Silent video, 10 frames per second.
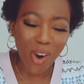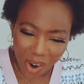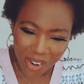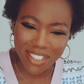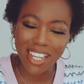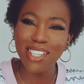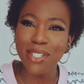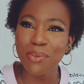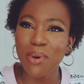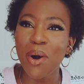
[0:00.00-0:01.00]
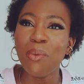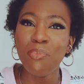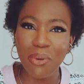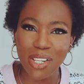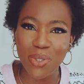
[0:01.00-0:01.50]
all day as well,
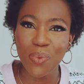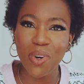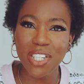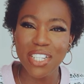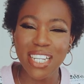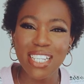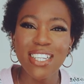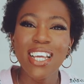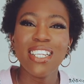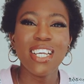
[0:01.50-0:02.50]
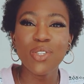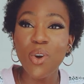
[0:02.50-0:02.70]
binge watch this. There's